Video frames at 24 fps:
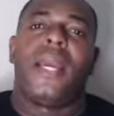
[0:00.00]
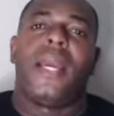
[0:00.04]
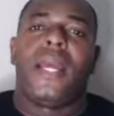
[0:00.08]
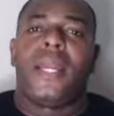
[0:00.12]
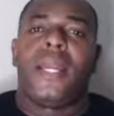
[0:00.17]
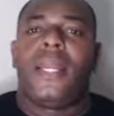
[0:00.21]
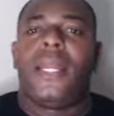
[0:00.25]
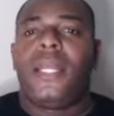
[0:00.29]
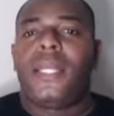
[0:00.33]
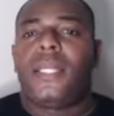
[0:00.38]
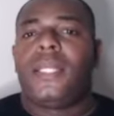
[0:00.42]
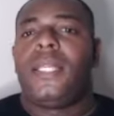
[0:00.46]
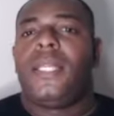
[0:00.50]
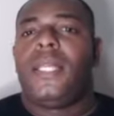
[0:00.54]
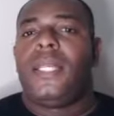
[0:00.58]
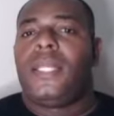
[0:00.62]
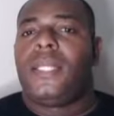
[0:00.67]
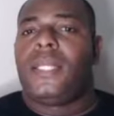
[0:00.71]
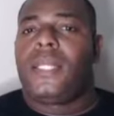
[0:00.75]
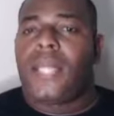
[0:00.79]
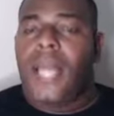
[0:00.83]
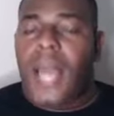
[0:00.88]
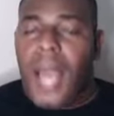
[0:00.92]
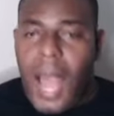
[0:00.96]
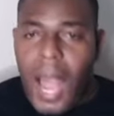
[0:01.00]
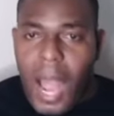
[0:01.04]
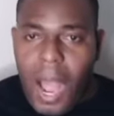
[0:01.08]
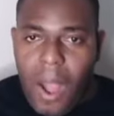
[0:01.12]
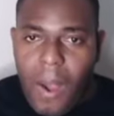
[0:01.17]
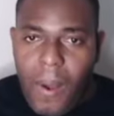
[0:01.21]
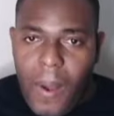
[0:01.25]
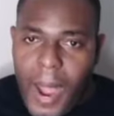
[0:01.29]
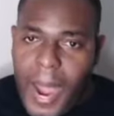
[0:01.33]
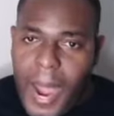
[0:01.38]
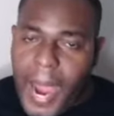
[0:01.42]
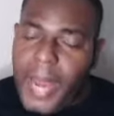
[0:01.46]
This is
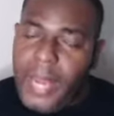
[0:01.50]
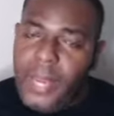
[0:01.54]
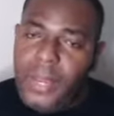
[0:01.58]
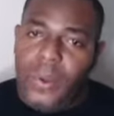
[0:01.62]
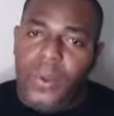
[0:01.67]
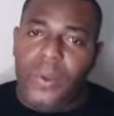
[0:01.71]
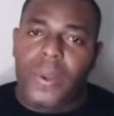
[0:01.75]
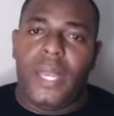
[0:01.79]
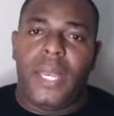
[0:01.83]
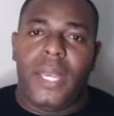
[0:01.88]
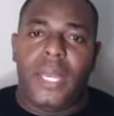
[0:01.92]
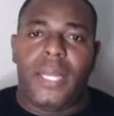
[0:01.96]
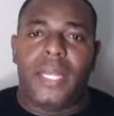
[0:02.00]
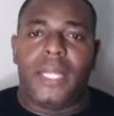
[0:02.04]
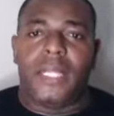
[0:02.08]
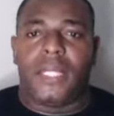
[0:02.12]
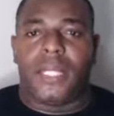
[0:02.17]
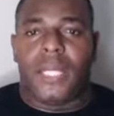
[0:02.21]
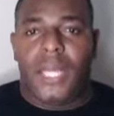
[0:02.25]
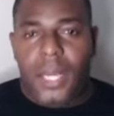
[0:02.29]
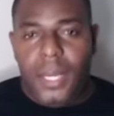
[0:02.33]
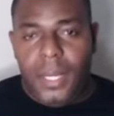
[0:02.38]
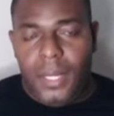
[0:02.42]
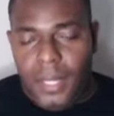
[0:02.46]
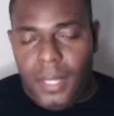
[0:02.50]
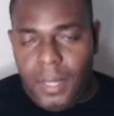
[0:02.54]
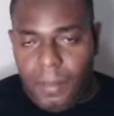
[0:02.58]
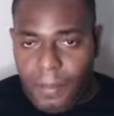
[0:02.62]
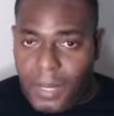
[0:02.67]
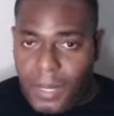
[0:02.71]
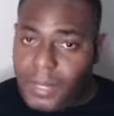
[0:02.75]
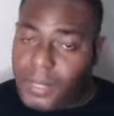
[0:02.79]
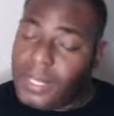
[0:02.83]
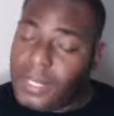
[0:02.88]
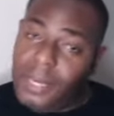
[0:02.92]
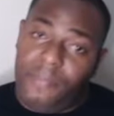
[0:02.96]
how I know it is good,
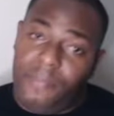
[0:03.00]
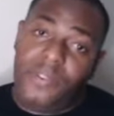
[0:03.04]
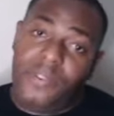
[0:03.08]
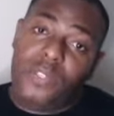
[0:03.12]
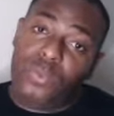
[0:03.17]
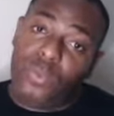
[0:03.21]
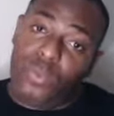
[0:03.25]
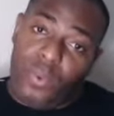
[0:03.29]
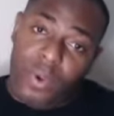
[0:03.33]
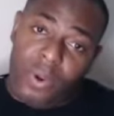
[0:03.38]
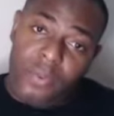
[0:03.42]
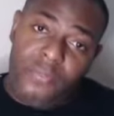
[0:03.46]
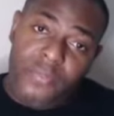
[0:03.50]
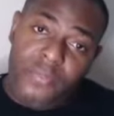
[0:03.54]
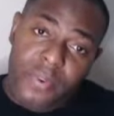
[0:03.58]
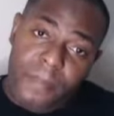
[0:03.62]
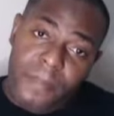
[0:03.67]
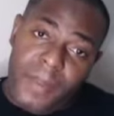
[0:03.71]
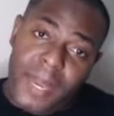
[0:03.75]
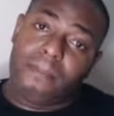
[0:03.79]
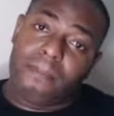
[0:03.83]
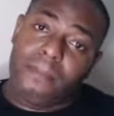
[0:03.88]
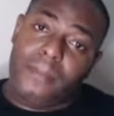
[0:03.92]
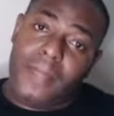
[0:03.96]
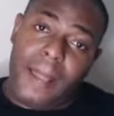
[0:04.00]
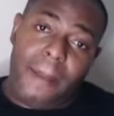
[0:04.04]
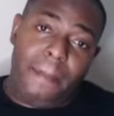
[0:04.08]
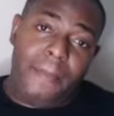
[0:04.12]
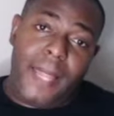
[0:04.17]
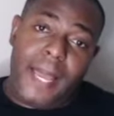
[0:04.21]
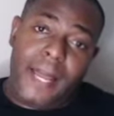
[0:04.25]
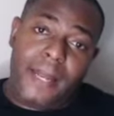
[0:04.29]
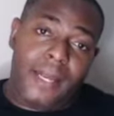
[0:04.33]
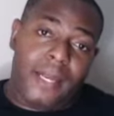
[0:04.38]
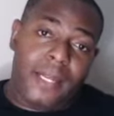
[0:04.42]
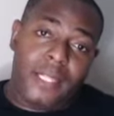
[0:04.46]
because if it's worked for me, I'm
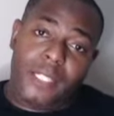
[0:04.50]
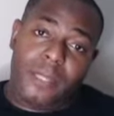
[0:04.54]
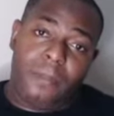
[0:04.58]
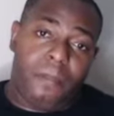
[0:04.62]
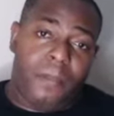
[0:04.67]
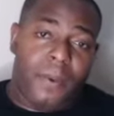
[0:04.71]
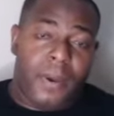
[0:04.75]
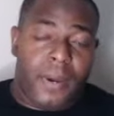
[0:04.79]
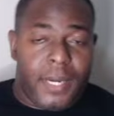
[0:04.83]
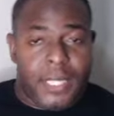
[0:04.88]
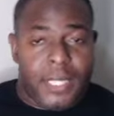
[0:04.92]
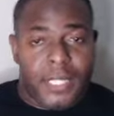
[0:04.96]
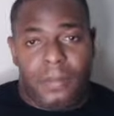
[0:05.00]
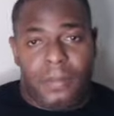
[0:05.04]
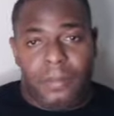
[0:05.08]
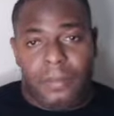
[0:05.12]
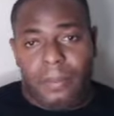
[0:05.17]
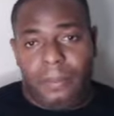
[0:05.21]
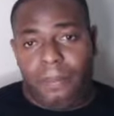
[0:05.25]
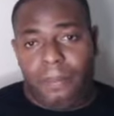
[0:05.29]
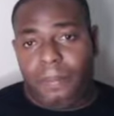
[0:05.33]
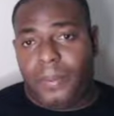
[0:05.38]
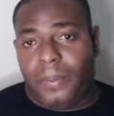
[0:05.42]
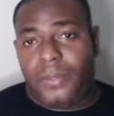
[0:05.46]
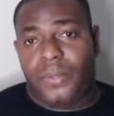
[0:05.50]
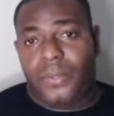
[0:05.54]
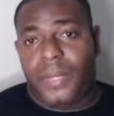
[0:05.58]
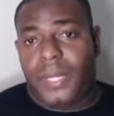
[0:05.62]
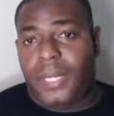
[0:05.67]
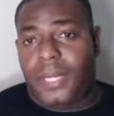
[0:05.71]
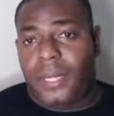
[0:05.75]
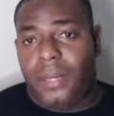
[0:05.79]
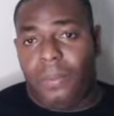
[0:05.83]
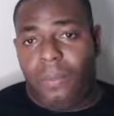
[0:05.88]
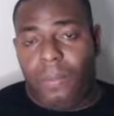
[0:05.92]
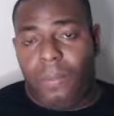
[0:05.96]
not the smartest person
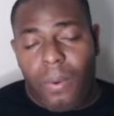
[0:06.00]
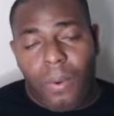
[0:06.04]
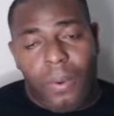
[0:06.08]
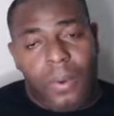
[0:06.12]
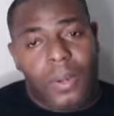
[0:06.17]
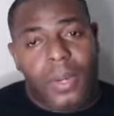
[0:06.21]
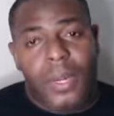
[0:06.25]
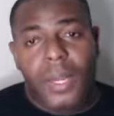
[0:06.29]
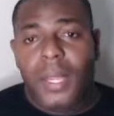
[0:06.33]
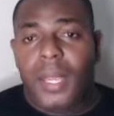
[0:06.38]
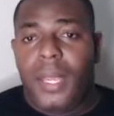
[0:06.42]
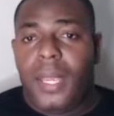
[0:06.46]
in the world.